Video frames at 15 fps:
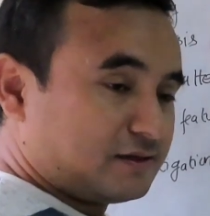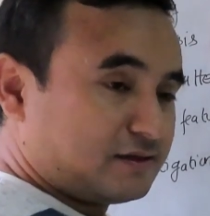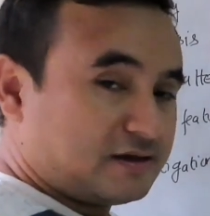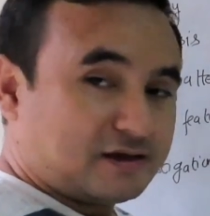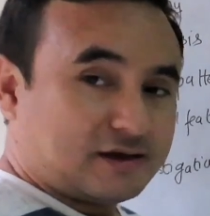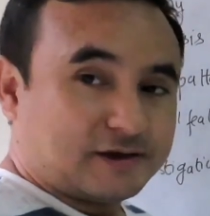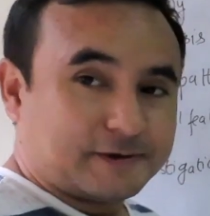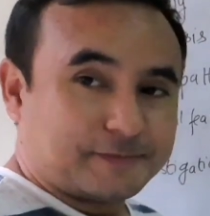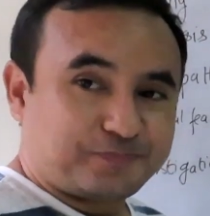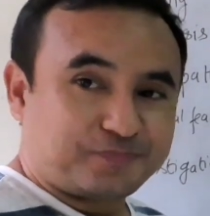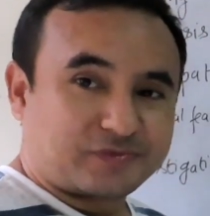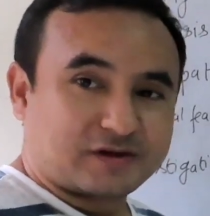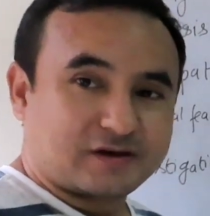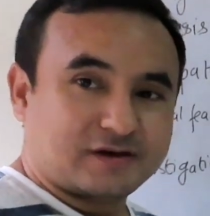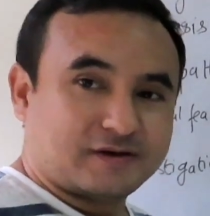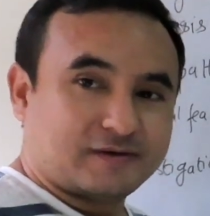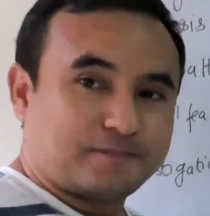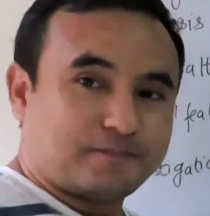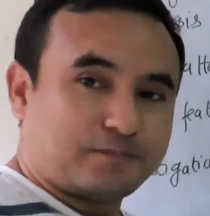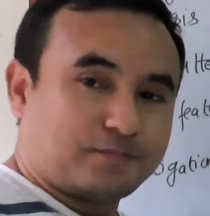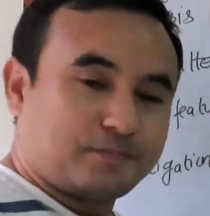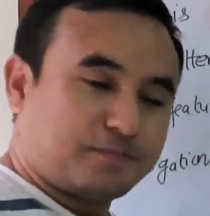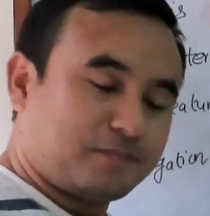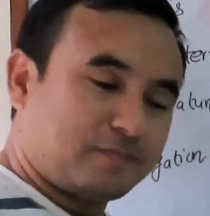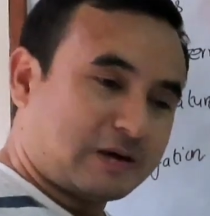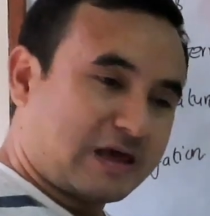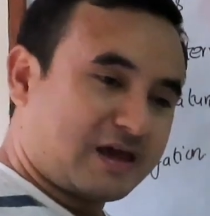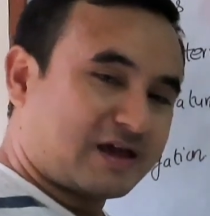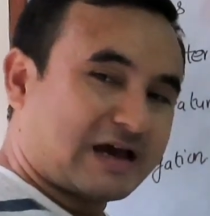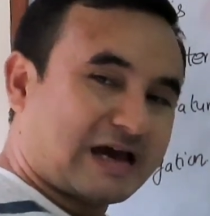the
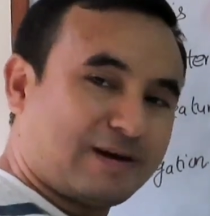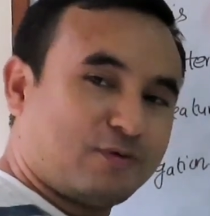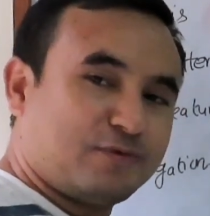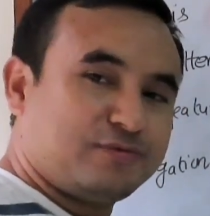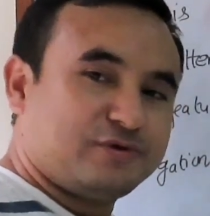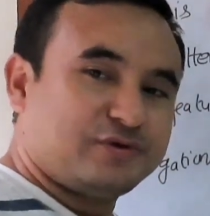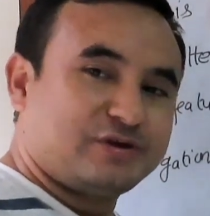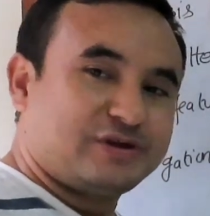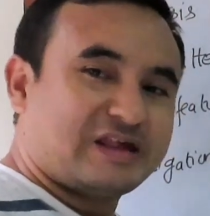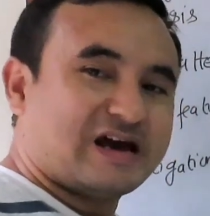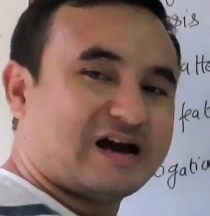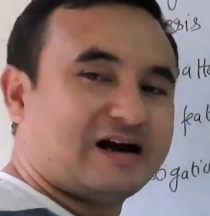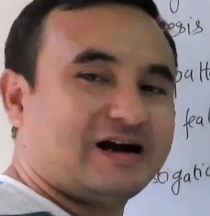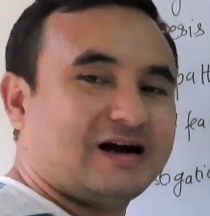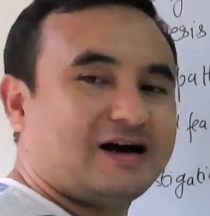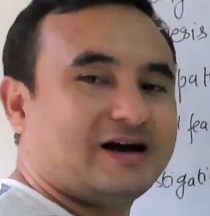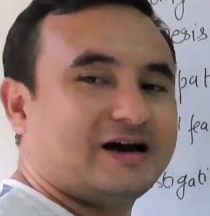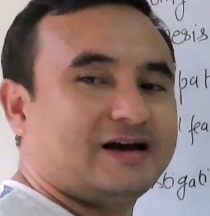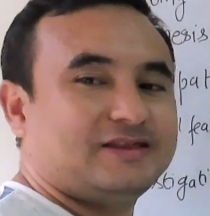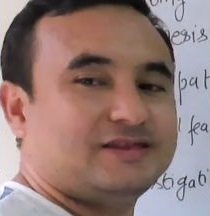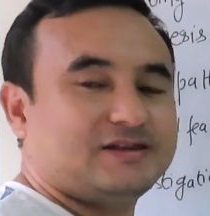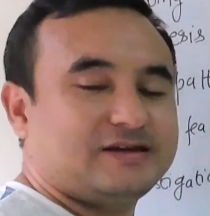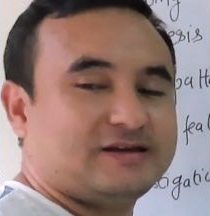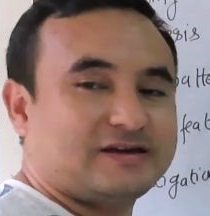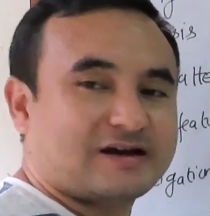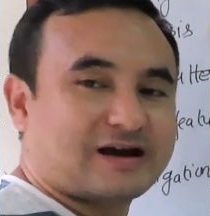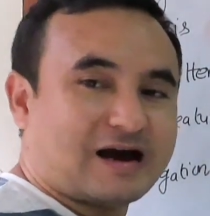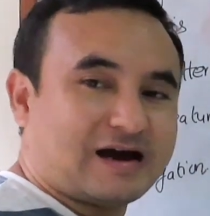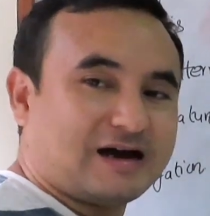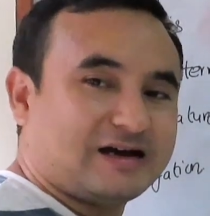like albuminuria and the
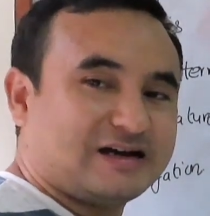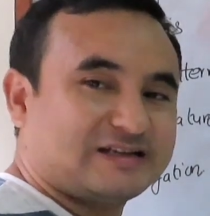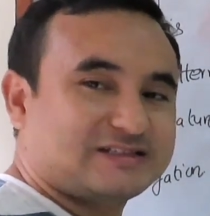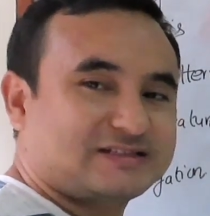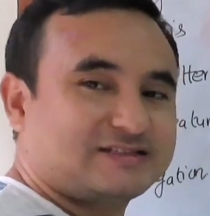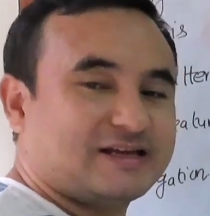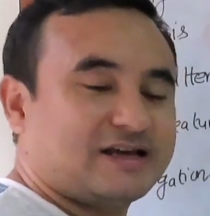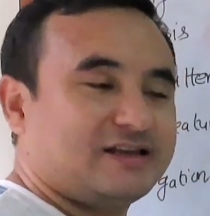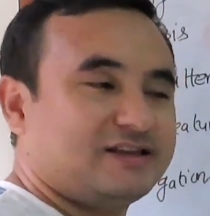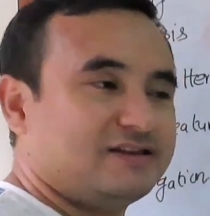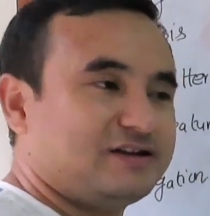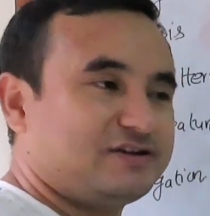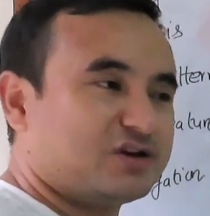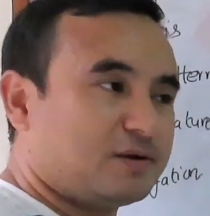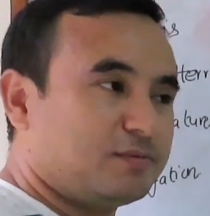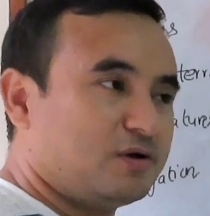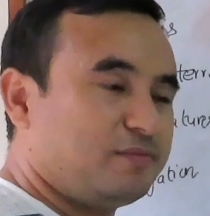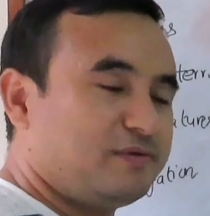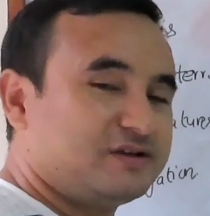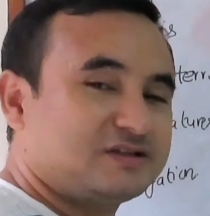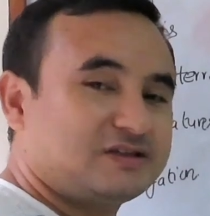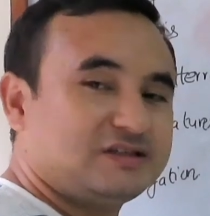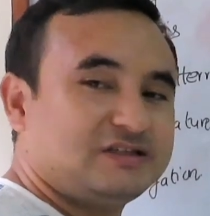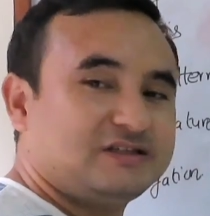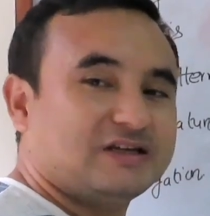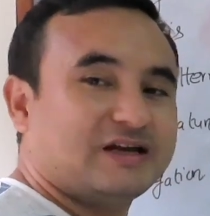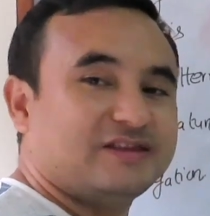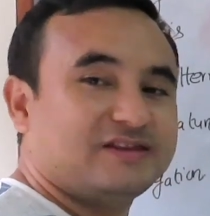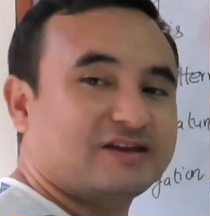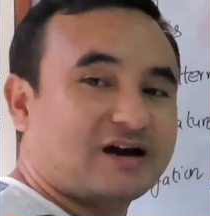cast and the WBC
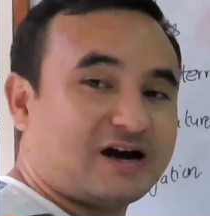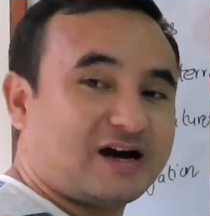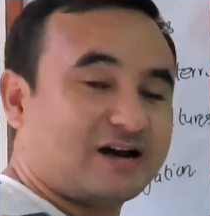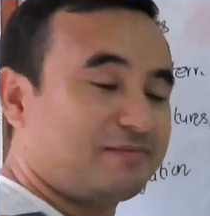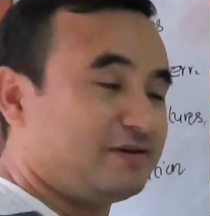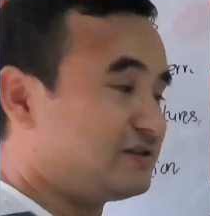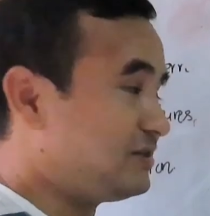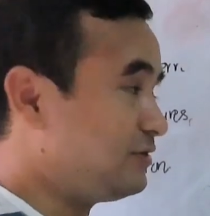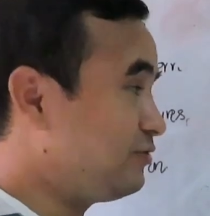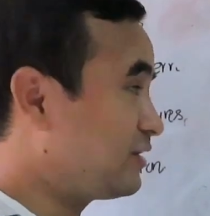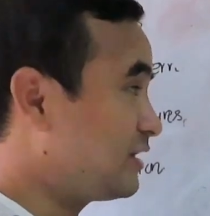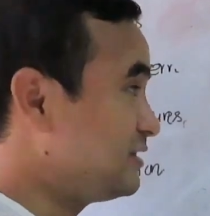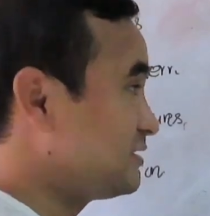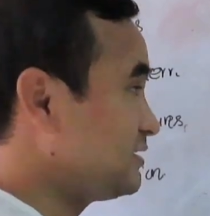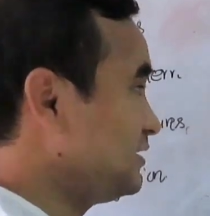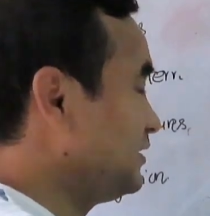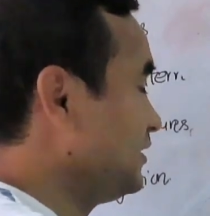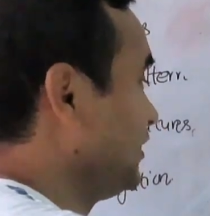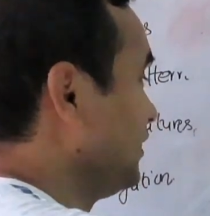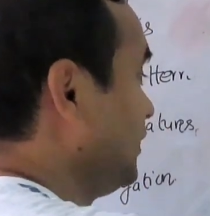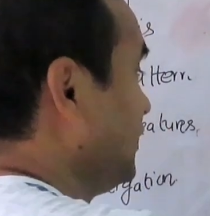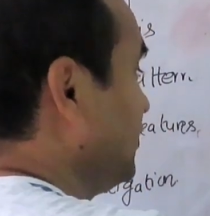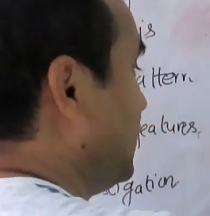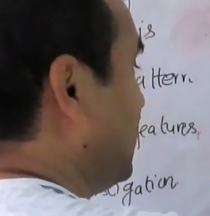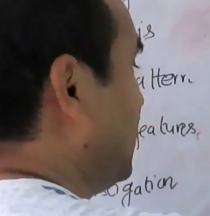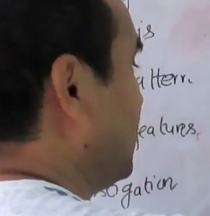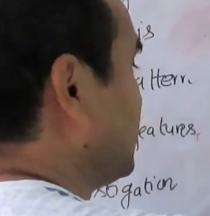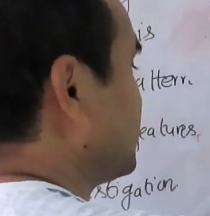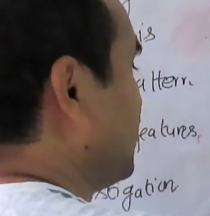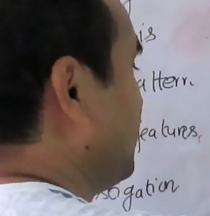and the RBC we can see.
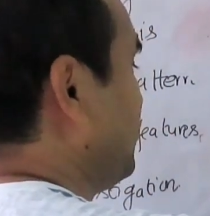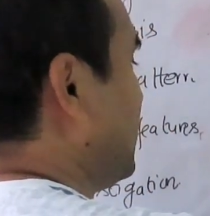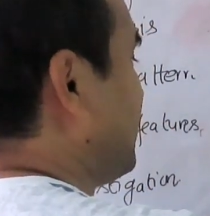So we